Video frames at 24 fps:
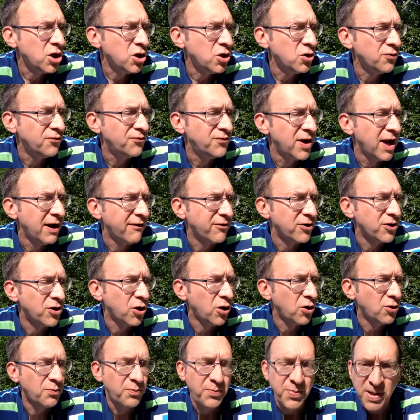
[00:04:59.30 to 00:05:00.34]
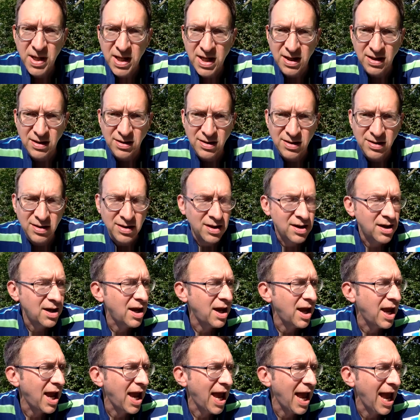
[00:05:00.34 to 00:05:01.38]
You've never known peace,
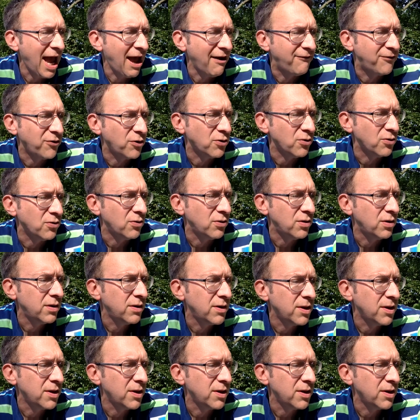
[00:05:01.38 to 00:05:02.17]
have you?